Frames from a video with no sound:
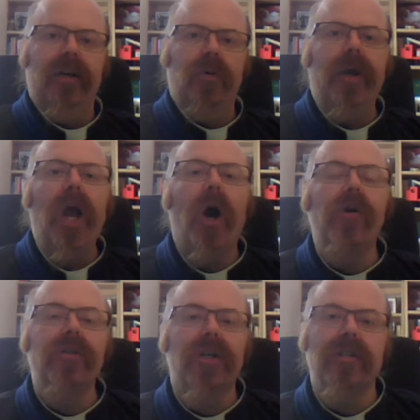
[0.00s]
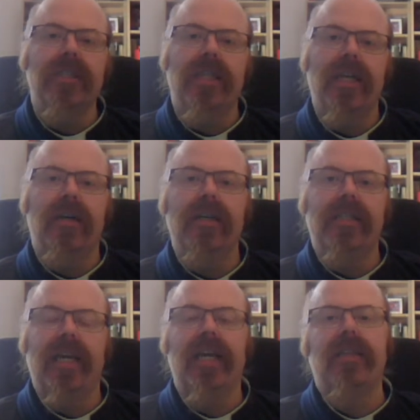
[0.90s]
We hold on to the
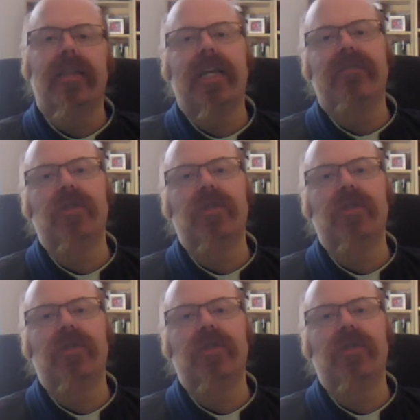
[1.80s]
idea that there is